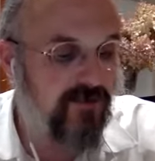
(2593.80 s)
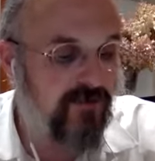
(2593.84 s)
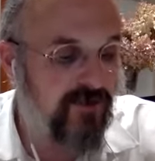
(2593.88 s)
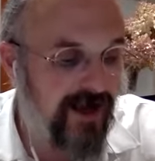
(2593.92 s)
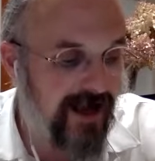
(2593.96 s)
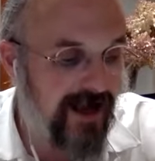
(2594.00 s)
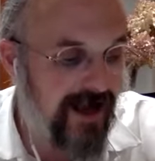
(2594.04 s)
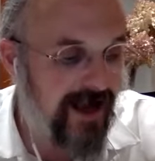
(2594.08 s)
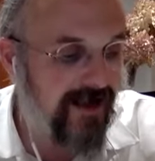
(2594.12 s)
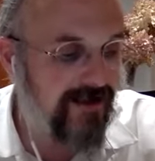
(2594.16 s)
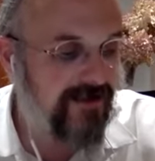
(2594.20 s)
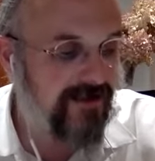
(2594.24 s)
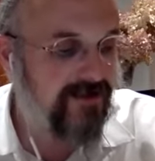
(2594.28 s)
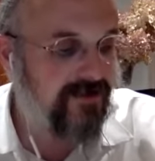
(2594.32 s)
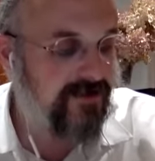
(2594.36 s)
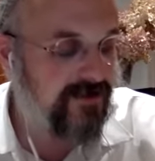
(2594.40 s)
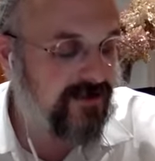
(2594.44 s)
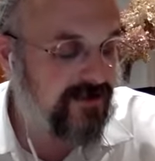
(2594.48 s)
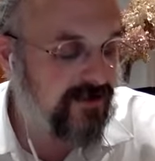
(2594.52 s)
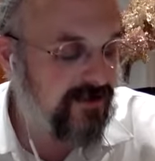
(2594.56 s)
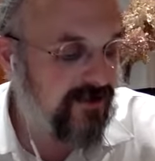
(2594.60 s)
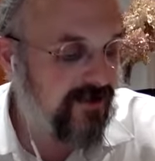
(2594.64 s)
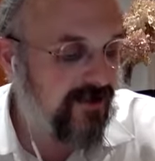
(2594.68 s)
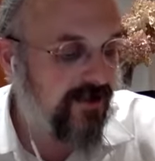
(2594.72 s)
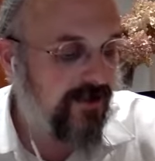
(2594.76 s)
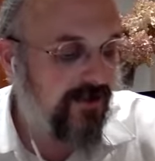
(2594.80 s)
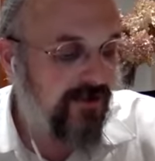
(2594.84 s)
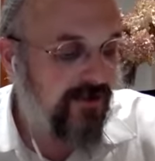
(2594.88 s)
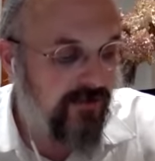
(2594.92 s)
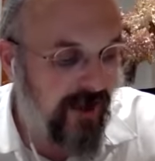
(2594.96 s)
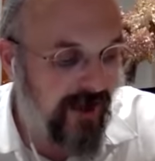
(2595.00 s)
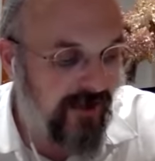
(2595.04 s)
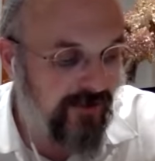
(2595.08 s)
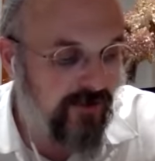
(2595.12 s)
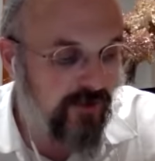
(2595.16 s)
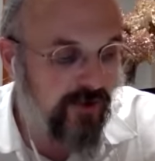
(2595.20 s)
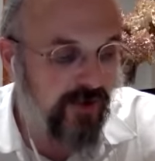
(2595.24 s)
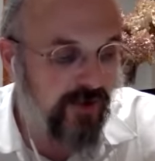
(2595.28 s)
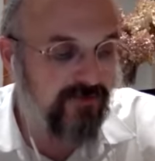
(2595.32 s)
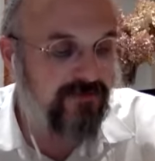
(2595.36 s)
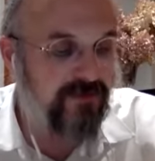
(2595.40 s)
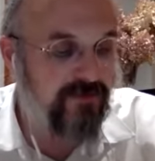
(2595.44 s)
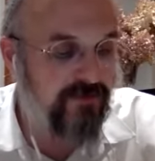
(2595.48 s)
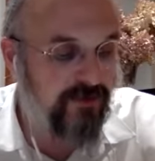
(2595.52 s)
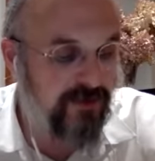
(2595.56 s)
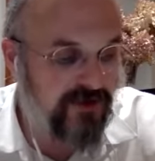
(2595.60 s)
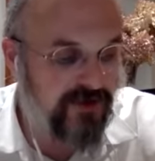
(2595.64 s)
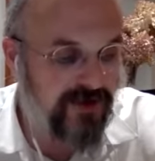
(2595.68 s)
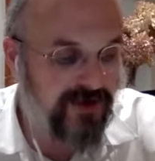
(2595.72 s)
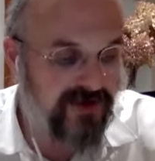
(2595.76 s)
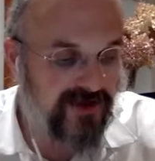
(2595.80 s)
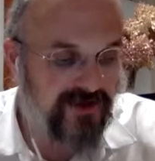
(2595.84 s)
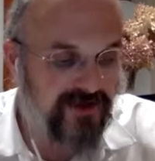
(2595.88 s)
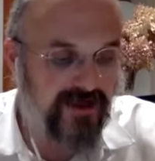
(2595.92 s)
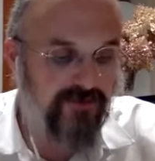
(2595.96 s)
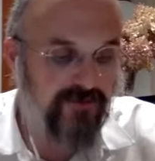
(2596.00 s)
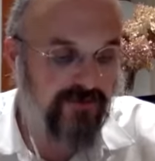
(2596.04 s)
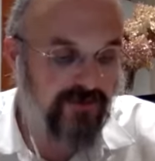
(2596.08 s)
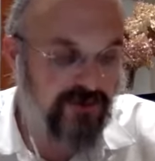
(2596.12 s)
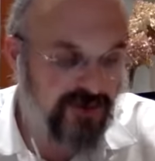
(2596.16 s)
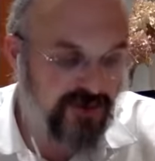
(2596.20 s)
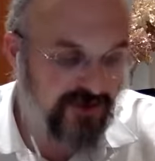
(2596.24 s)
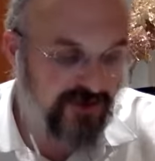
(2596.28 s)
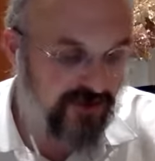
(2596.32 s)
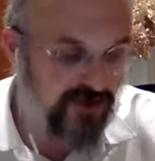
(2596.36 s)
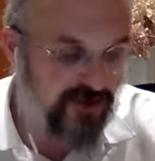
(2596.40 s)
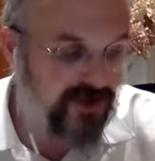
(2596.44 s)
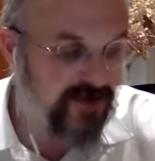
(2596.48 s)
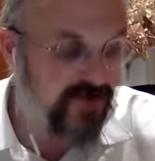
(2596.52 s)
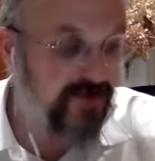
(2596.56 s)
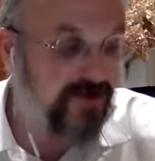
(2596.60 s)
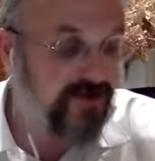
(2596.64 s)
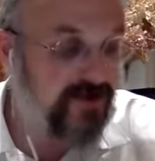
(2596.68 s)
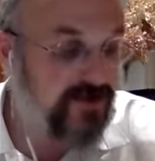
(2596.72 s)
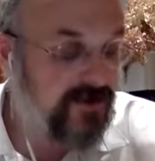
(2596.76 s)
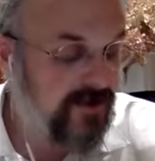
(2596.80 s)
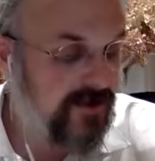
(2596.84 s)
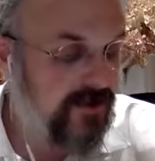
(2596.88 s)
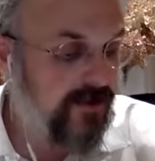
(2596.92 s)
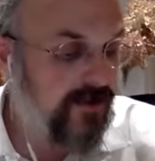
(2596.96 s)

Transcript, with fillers: has five tvachim of putya, it's the same version of Tosus.